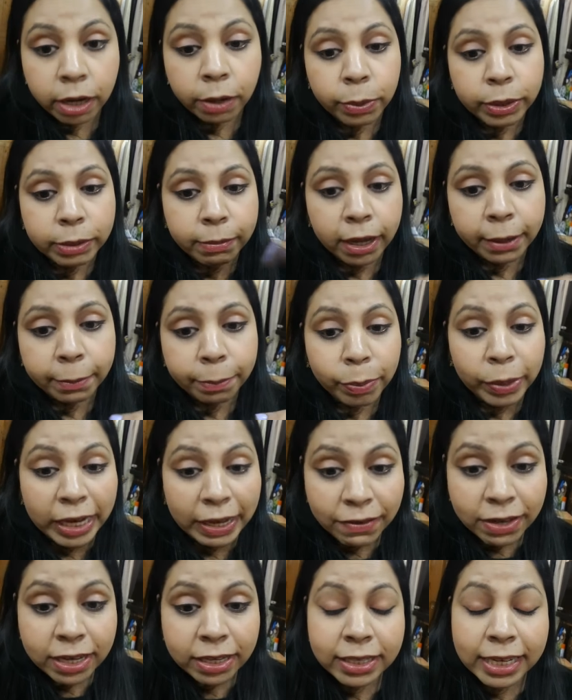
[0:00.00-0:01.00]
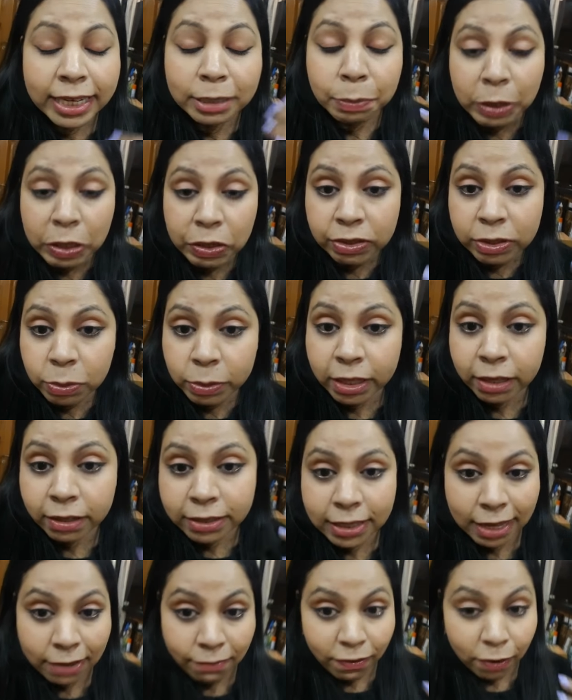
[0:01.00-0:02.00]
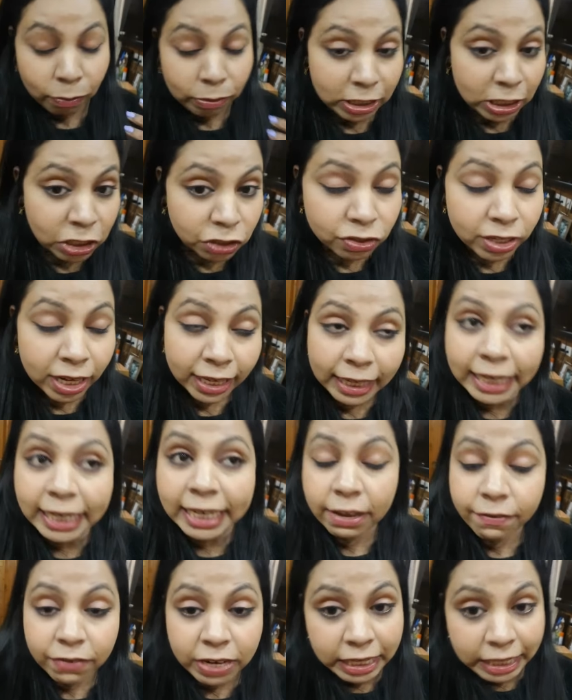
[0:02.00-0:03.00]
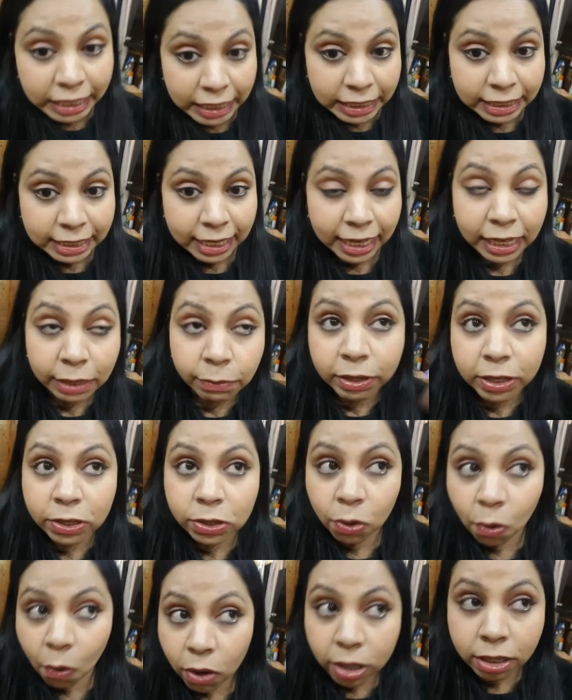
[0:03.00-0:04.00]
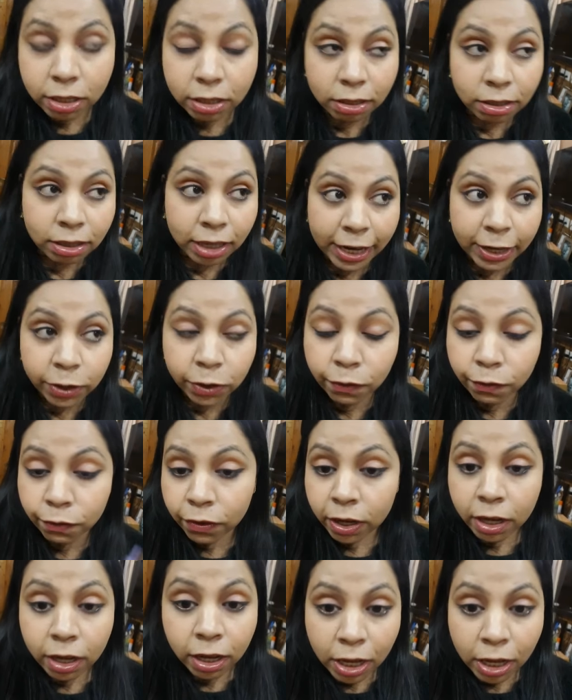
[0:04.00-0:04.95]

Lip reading: with my previous experience with the same foundation, I can definitely say it will not kind of